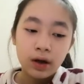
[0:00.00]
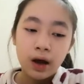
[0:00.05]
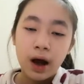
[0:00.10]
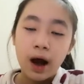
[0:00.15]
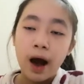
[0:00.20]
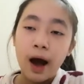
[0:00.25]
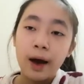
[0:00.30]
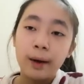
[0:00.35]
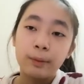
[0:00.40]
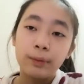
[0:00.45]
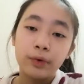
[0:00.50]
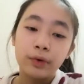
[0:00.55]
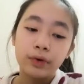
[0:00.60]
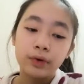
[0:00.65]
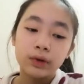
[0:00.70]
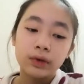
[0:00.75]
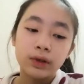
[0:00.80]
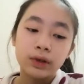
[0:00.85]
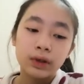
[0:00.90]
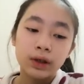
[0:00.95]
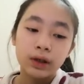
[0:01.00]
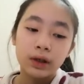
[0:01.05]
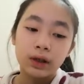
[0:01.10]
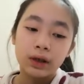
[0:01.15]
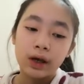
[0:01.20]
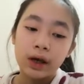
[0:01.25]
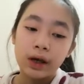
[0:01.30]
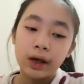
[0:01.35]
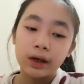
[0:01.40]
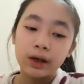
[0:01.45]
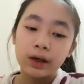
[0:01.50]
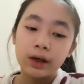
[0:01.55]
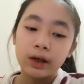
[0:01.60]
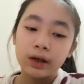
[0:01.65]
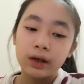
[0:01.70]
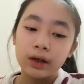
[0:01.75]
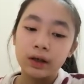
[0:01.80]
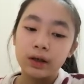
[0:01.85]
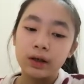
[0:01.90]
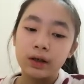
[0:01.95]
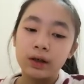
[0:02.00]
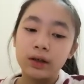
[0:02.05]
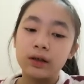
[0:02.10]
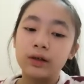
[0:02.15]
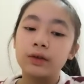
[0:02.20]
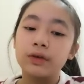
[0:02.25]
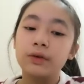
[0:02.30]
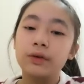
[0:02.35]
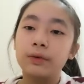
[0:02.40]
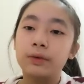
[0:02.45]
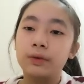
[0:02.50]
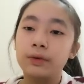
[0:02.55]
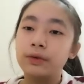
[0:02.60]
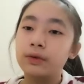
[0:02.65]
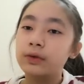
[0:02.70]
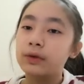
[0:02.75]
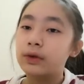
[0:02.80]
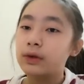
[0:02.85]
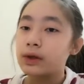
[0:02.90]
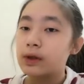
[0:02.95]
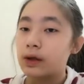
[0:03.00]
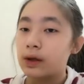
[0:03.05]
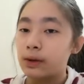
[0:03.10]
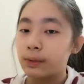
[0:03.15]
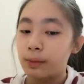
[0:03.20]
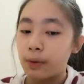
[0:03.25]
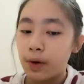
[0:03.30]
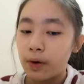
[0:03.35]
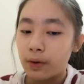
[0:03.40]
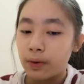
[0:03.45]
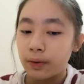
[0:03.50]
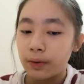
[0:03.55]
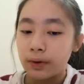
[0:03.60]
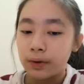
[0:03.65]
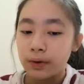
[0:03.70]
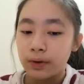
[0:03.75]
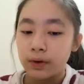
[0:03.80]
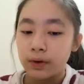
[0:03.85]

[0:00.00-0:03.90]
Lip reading: I put the egg into the bowl.